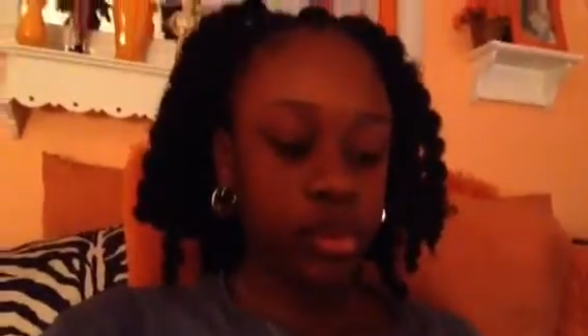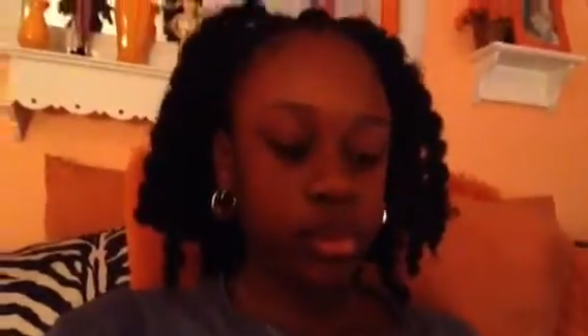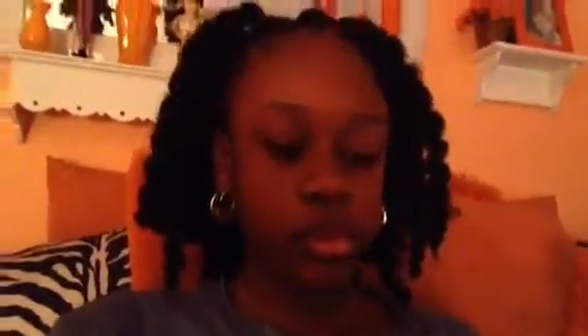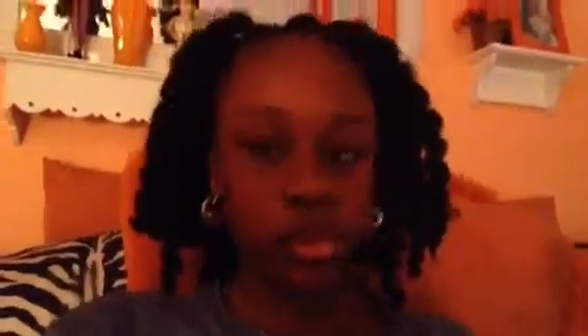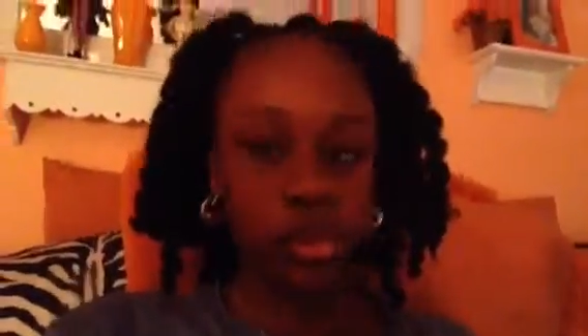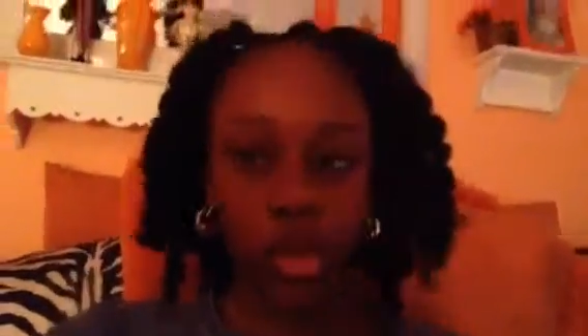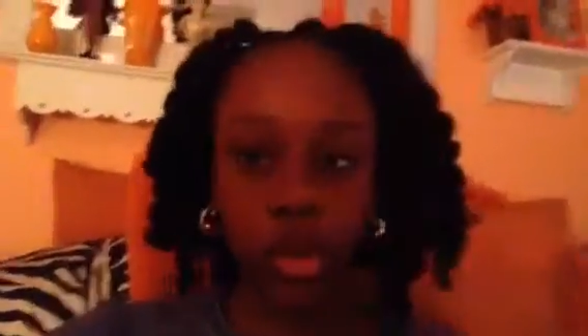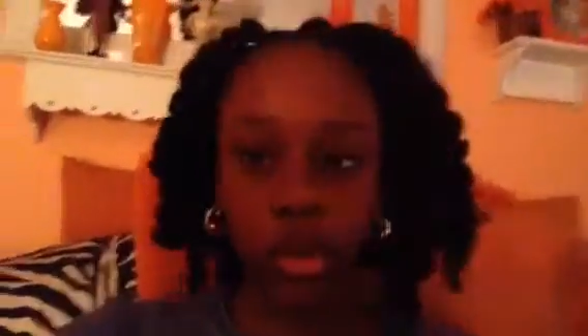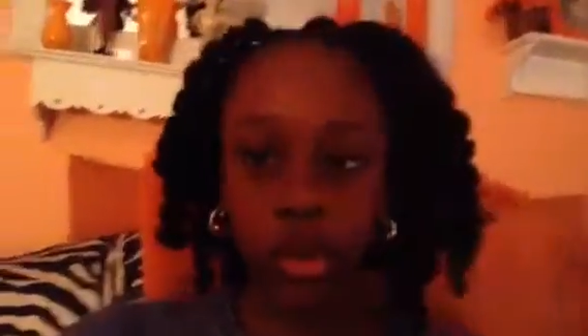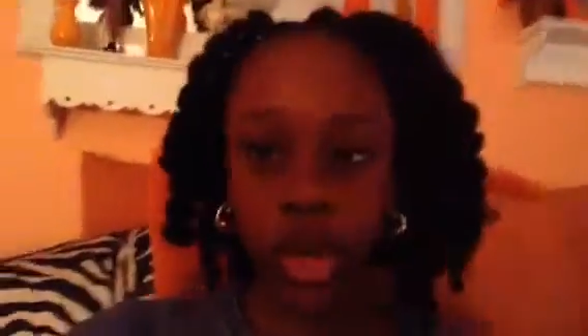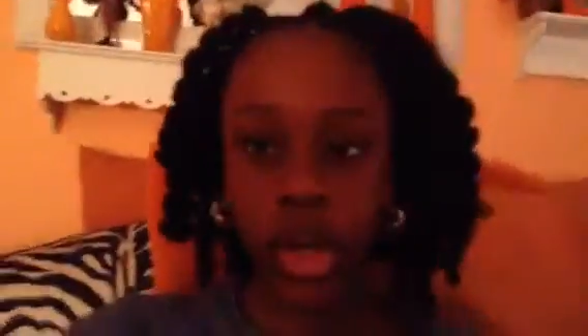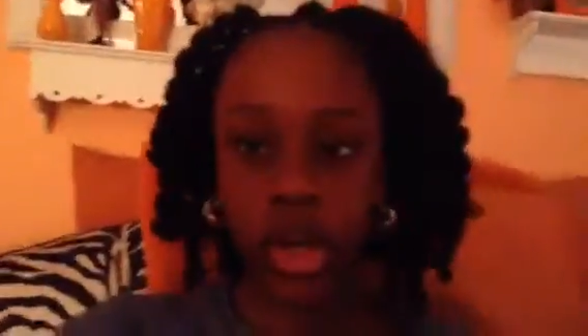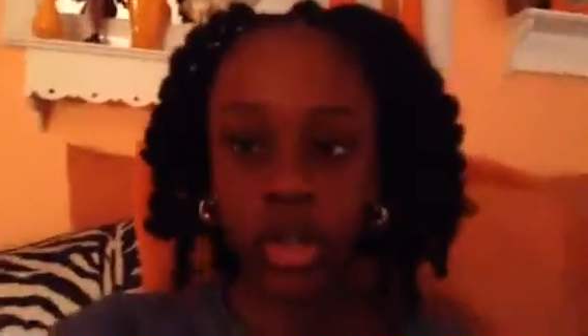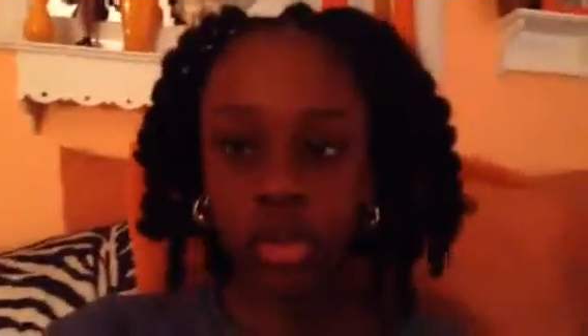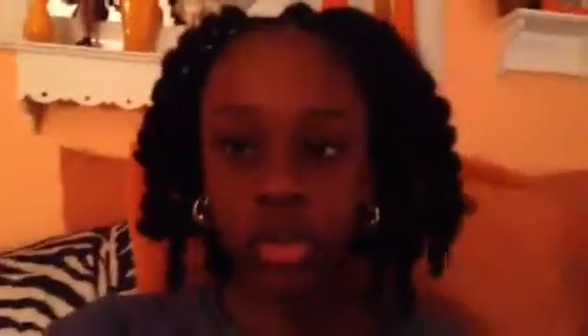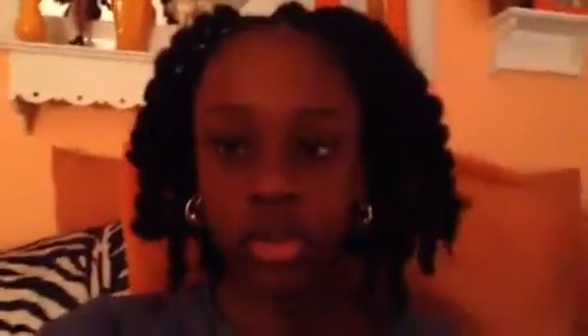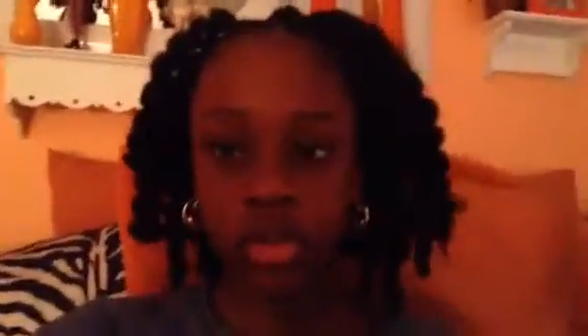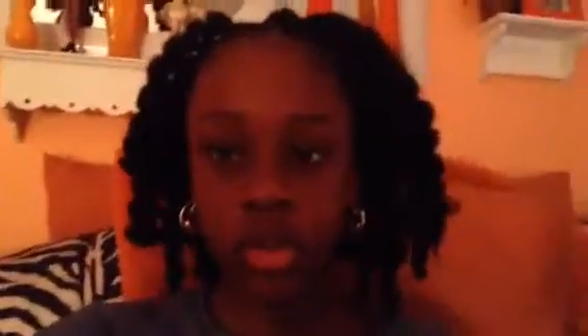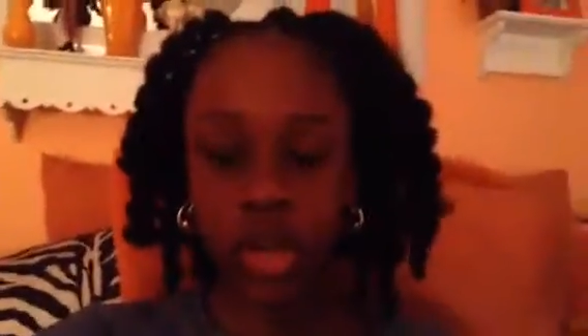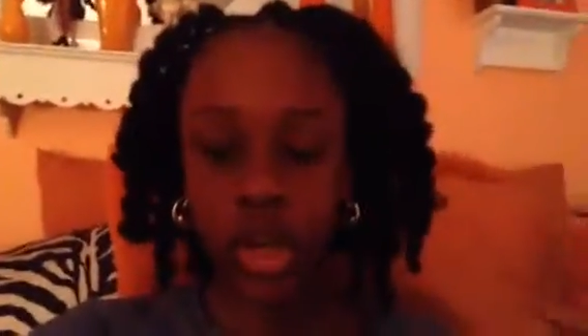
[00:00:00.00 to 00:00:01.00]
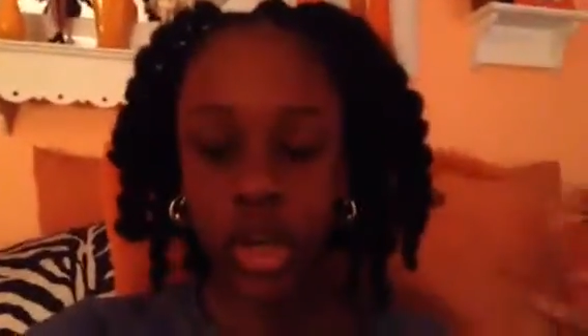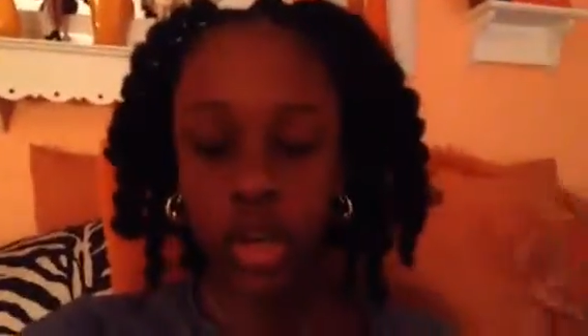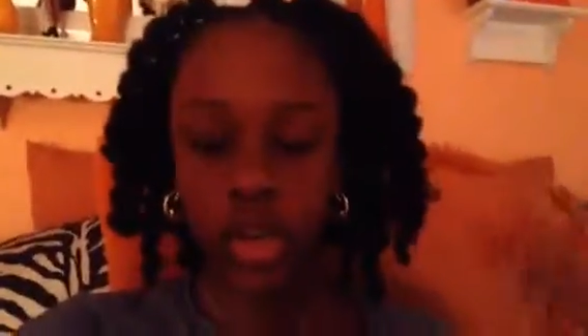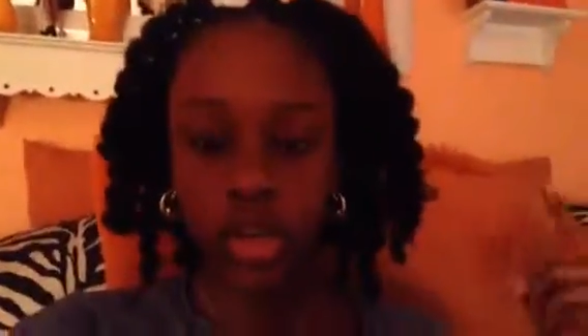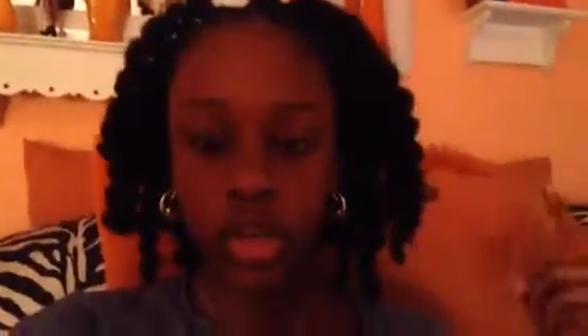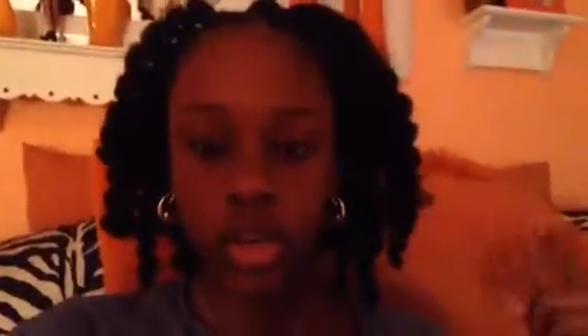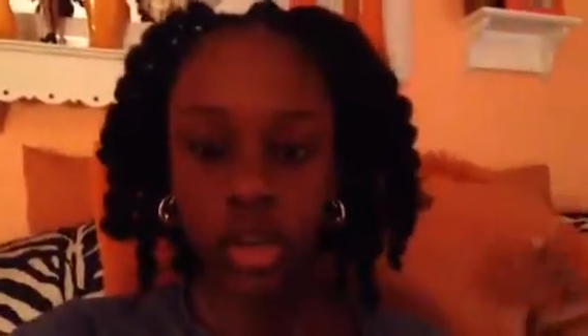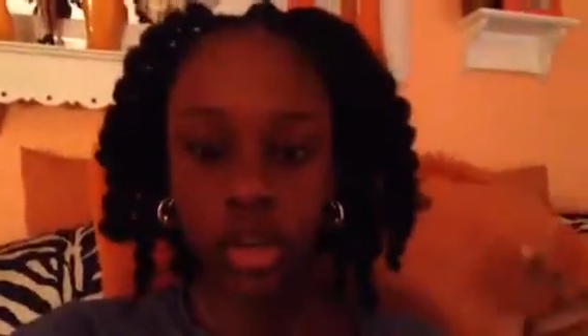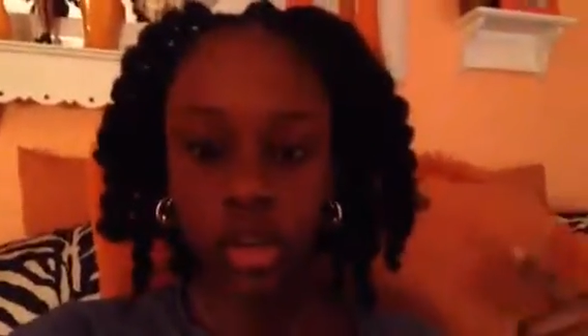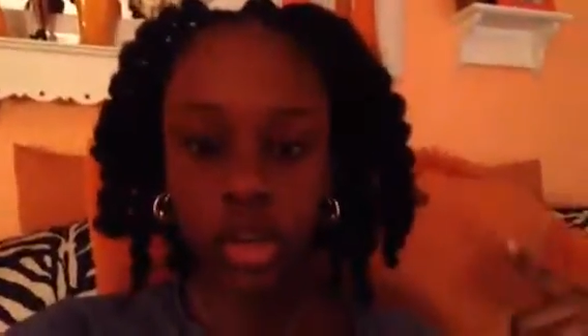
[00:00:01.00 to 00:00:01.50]
for what I told you guys
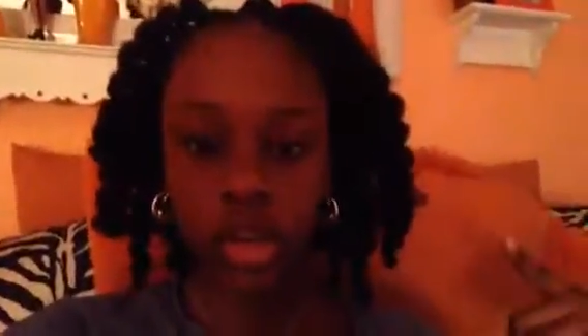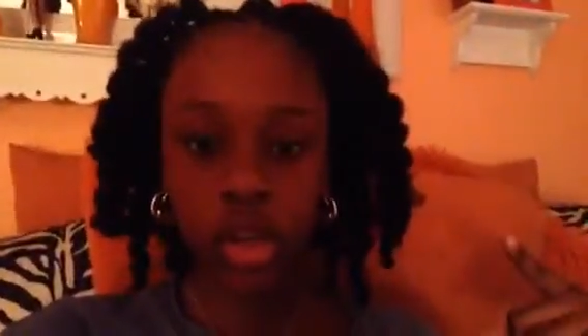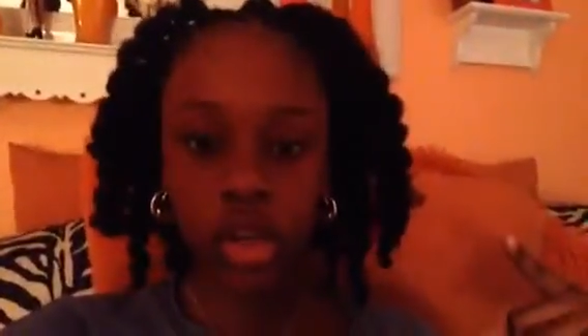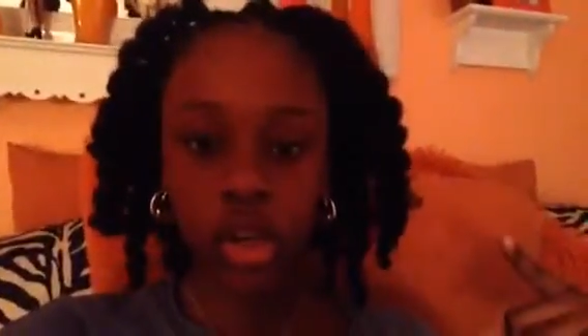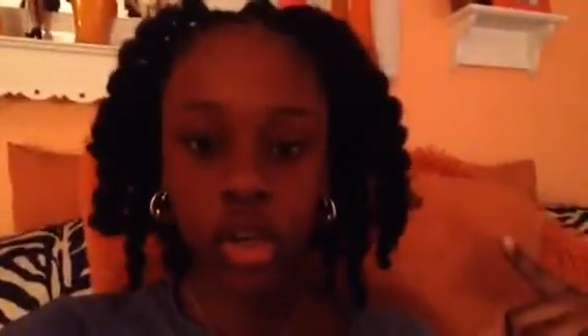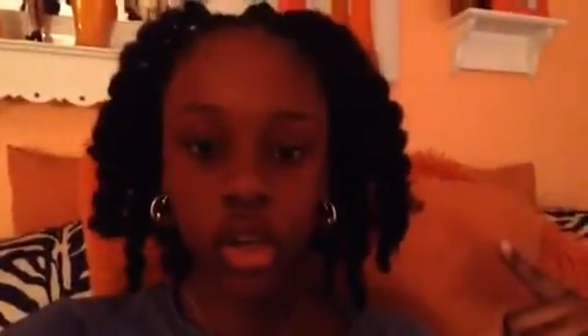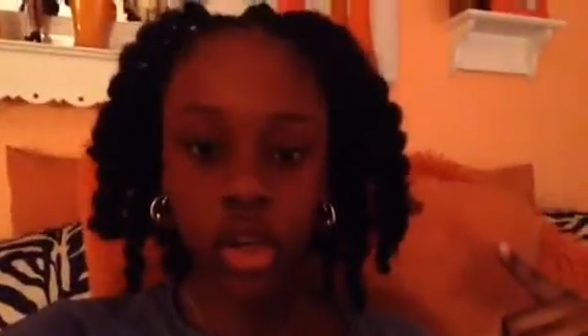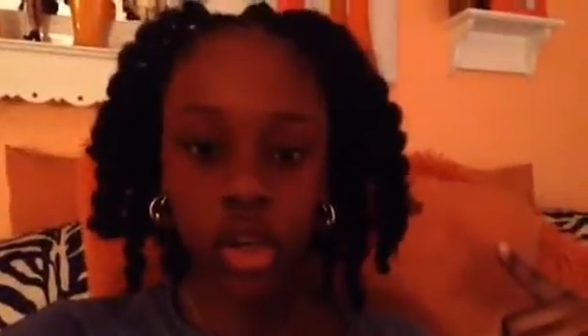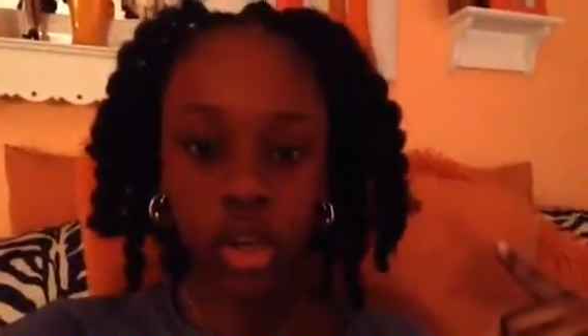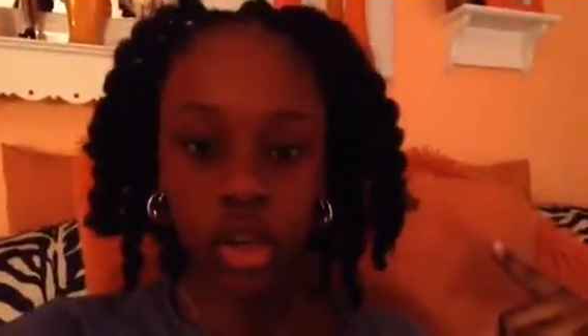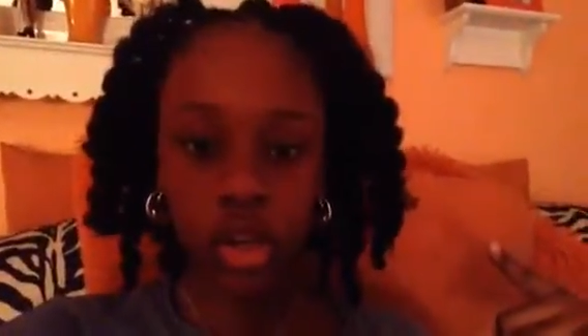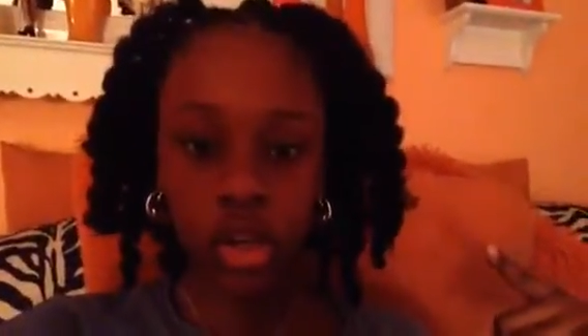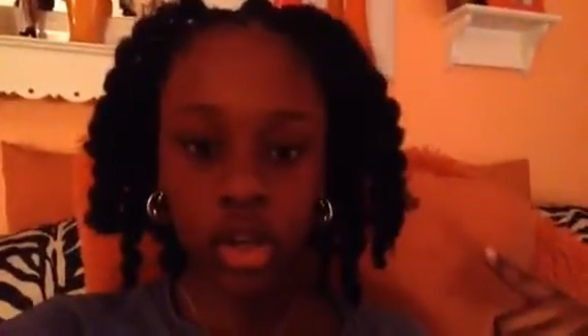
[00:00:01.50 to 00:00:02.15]
earlier.